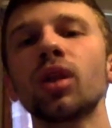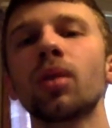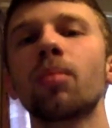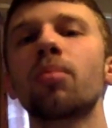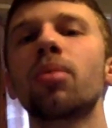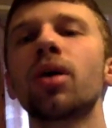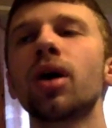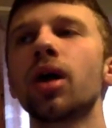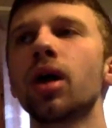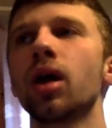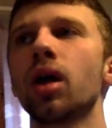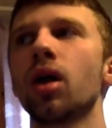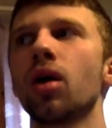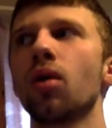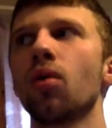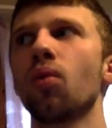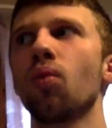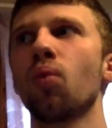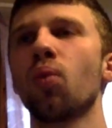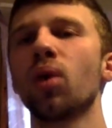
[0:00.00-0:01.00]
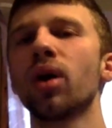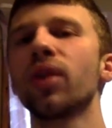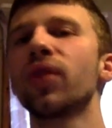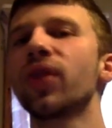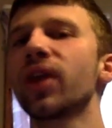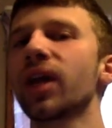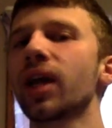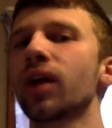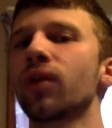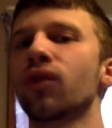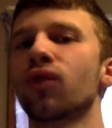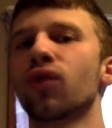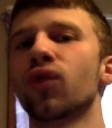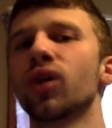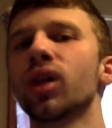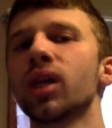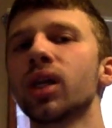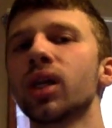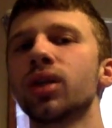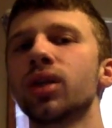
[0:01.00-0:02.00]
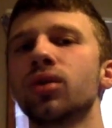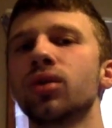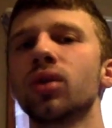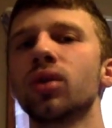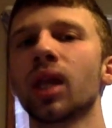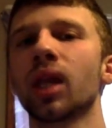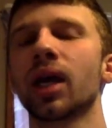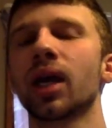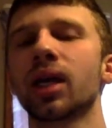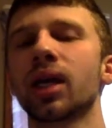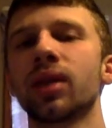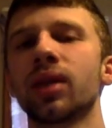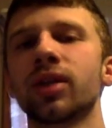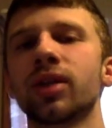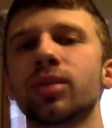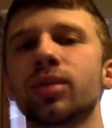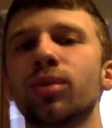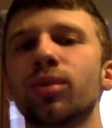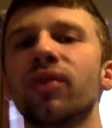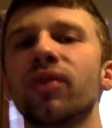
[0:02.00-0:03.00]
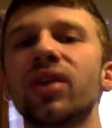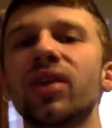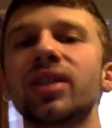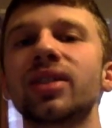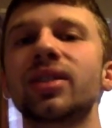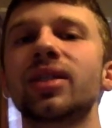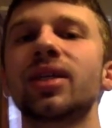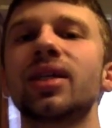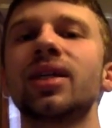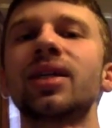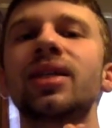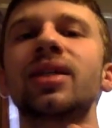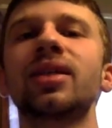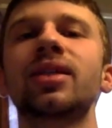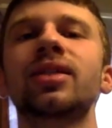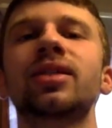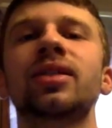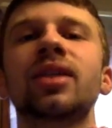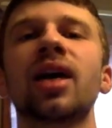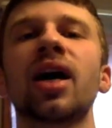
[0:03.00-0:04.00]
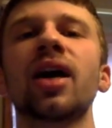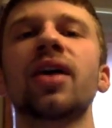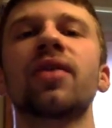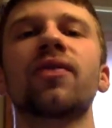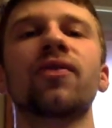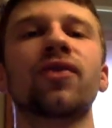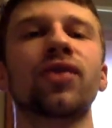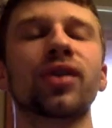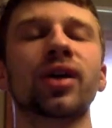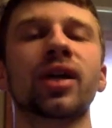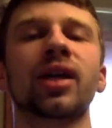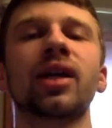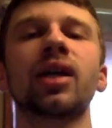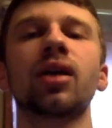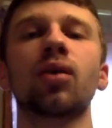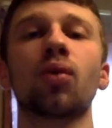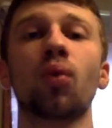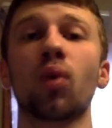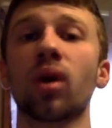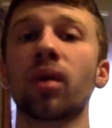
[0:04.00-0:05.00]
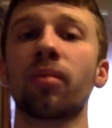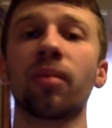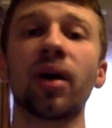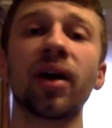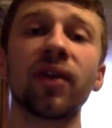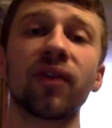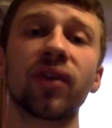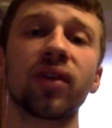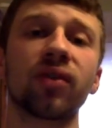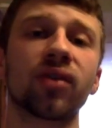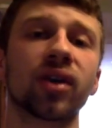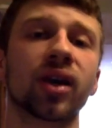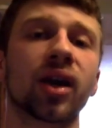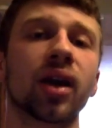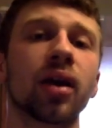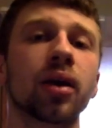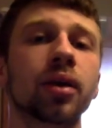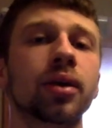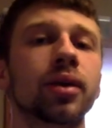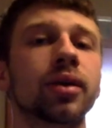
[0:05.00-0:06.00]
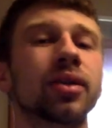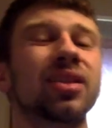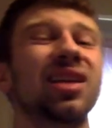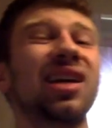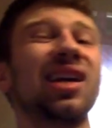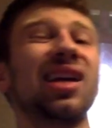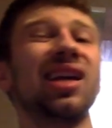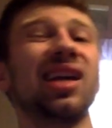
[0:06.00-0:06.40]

But one thing I really do like in this movie is it does not forget one of my favorite characters